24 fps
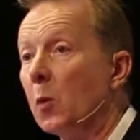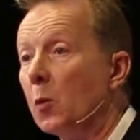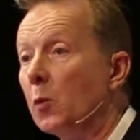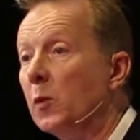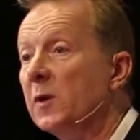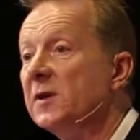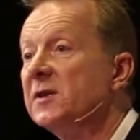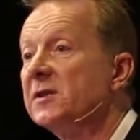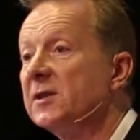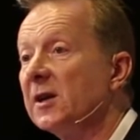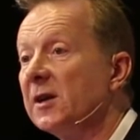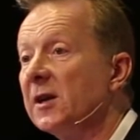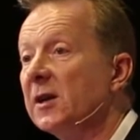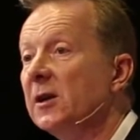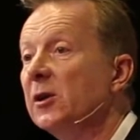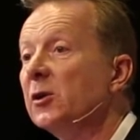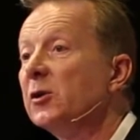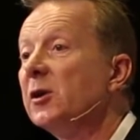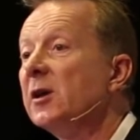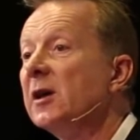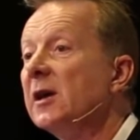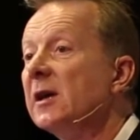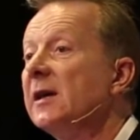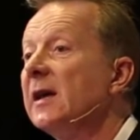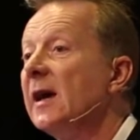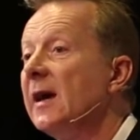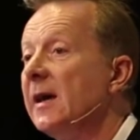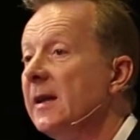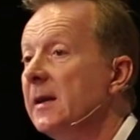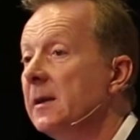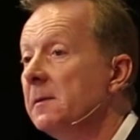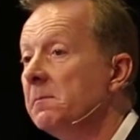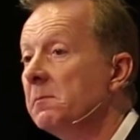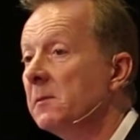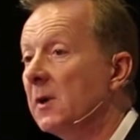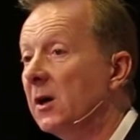we started looking
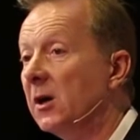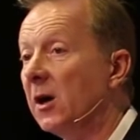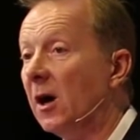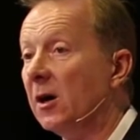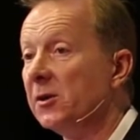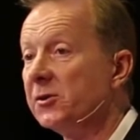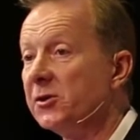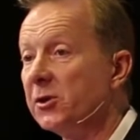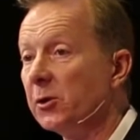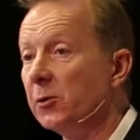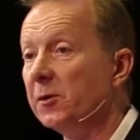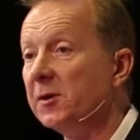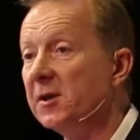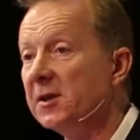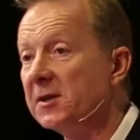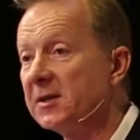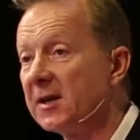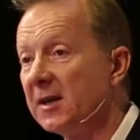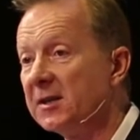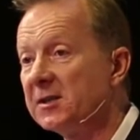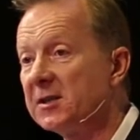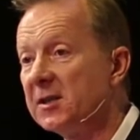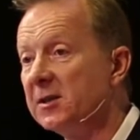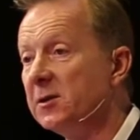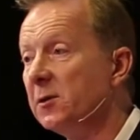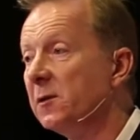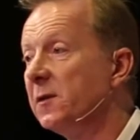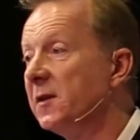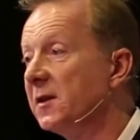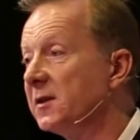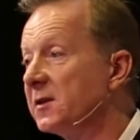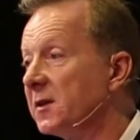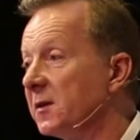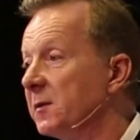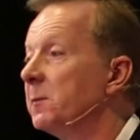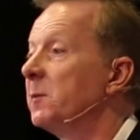again at our jewelry designs to do
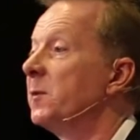things that